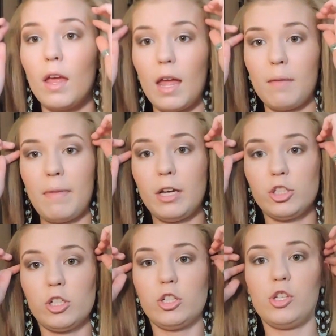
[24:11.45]
And make
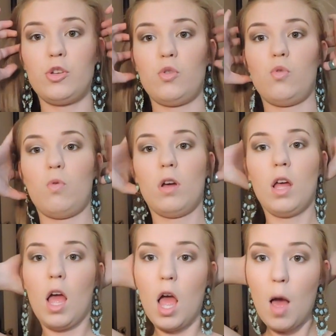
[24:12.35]
sure to
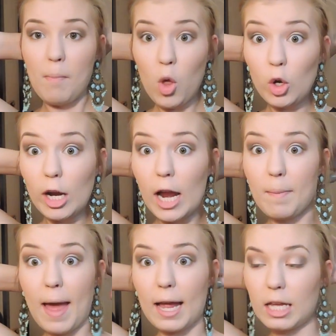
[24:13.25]
pull your hair
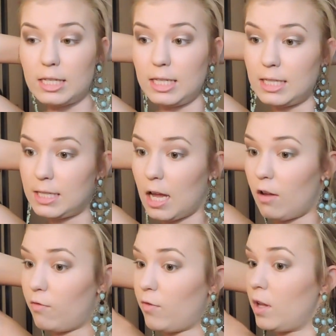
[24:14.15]
back because this
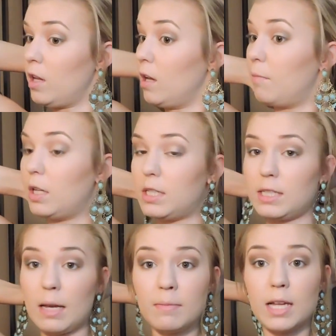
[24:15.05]
stuff puts
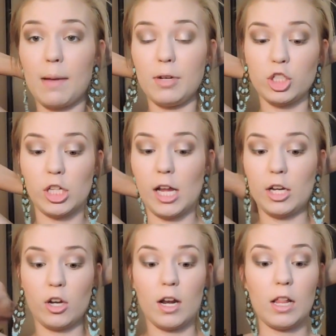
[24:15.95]
some type of shit in
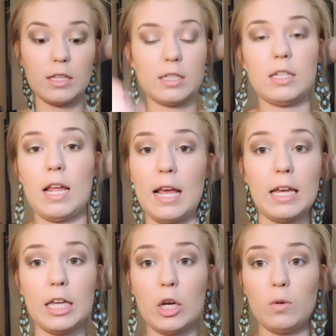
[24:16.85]
your hair that
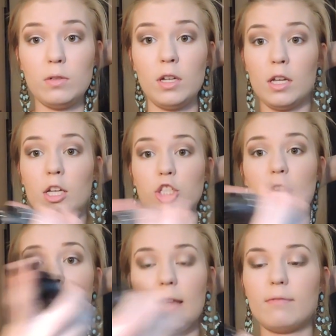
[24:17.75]
ain't cute.
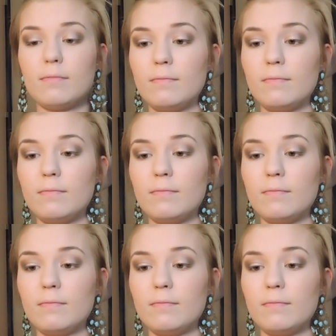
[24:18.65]
Shake it.